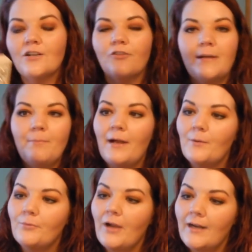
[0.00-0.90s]
a
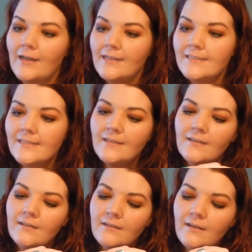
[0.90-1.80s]
Greenbrier product.
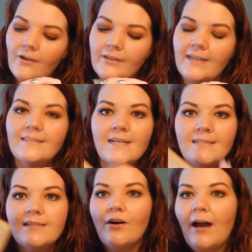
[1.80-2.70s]
Okay, it
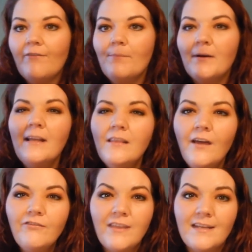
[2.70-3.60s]
does still have it. But I
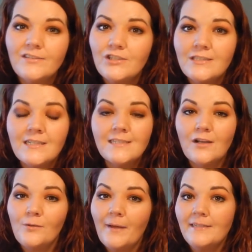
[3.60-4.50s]
love this, just to
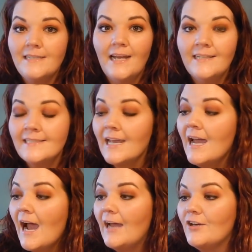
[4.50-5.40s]
sit on my desk.
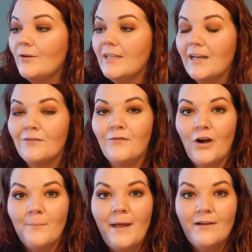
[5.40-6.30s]
I know a lot of
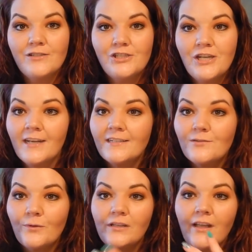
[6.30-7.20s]
farmhouse
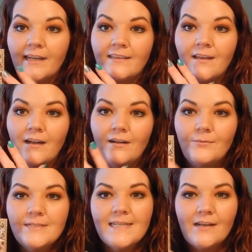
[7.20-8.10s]
chicks would like the,
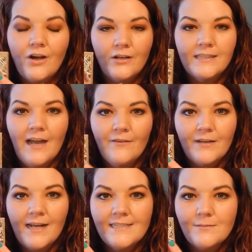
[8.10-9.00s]
what's that called,
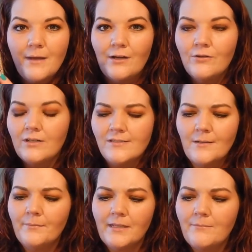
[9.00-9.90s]
galvanized metal or
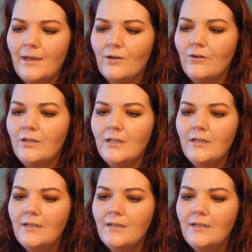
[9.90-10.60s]
something metal.